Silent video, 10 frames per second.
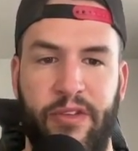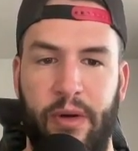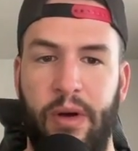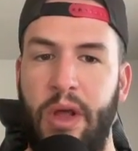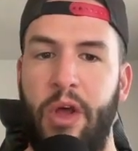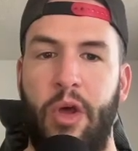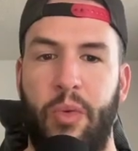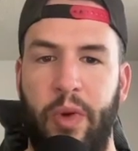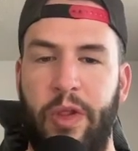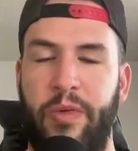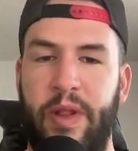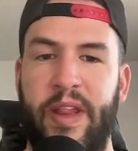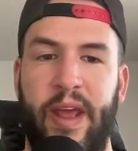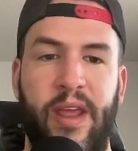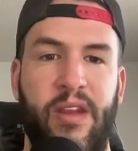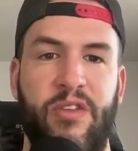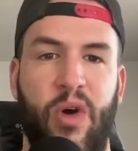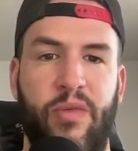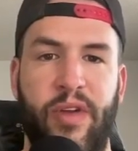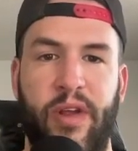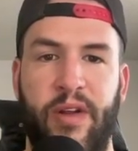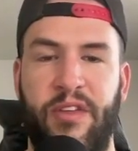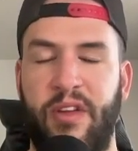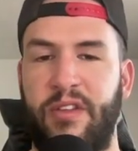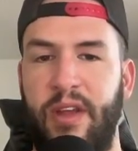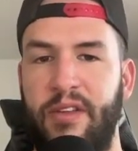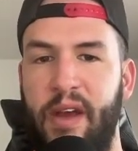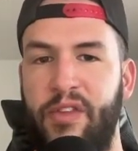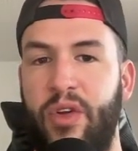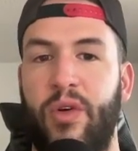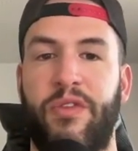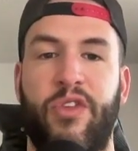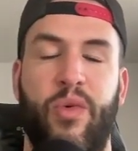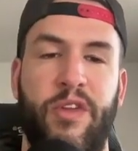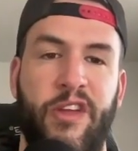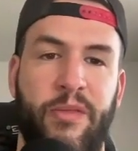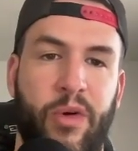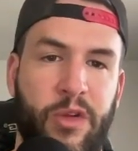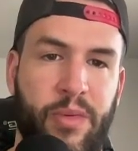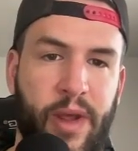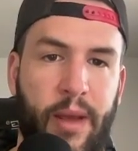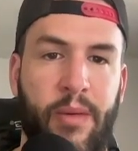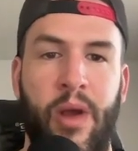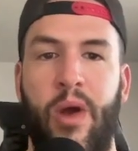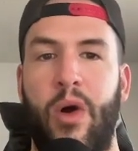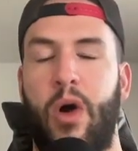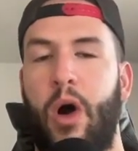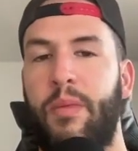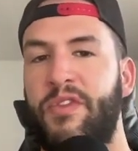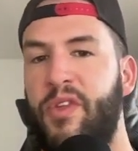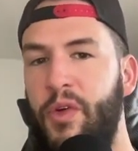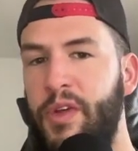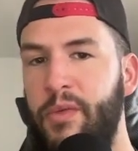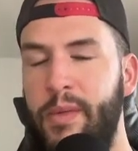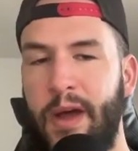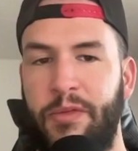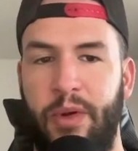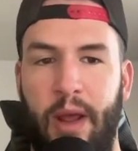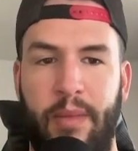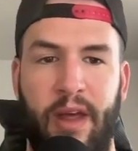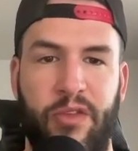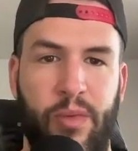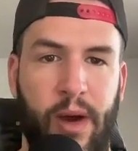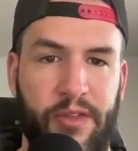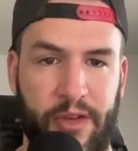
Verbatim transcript: So really, really liking his over here. As you can see, he's averaging close to twenty-six points per game, almost thirteen rebounds per game as well.